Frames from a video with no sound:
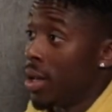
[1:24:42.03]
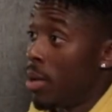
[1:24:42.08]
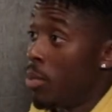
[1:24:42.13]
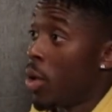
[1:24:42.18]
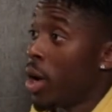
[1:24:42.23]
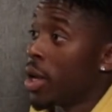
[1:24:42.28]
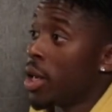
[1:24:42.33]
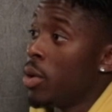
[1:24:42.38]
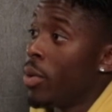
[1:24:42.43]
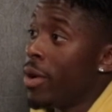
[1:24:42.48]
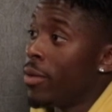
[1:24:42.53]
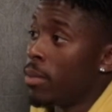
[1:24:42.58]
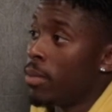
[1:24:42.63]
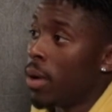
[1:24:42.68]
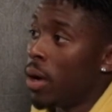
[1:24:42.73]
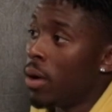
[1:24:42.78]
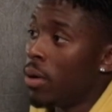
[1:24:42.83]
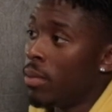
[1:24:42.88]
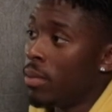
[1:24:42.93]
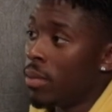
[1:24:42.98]
I'm working away from
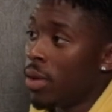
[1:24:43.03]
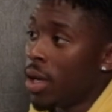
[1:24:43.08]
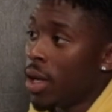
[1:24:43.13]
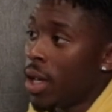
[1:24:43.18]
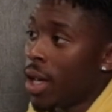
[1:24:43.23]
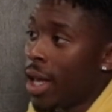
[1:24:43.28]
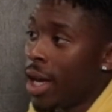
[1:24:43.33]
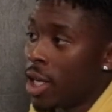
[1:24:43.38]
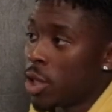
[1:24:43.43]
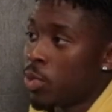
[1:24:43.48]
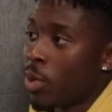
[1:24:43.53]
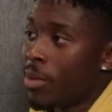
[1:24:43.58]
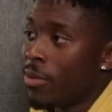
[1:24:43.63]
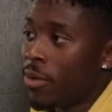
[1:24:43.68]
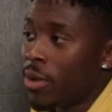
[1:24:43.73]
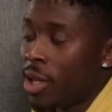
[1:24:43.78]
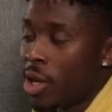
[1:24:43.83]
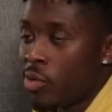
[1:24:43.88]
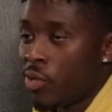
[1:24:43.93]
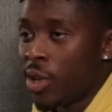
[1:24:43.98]
home, and that's one
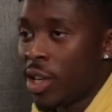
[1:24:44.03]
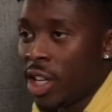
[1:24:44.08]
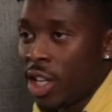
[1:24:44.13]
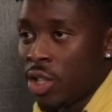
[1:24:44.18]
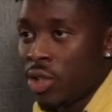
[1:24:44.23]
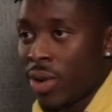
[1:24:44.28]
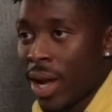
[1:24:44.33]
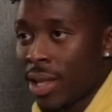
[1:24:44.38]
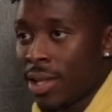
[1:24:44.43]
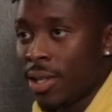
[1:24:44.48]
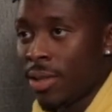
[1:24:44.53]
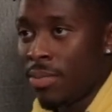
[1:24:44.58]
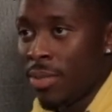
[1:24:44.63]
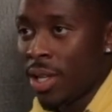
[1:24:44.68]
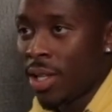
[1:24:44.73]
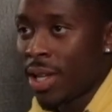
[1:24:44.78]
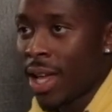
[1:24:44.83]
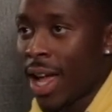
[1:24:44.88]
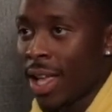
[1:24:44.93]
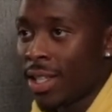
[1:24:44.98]
thing that really attracted me
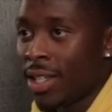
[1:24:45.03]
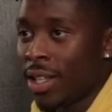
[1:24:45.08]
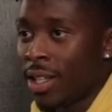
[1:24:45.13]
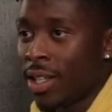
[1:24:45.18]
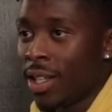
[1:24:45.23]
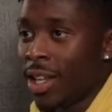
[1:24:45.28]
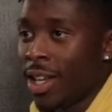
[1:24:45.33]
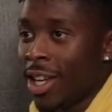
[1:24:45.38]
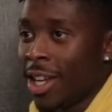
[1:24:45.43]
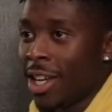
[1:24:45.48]
to acting,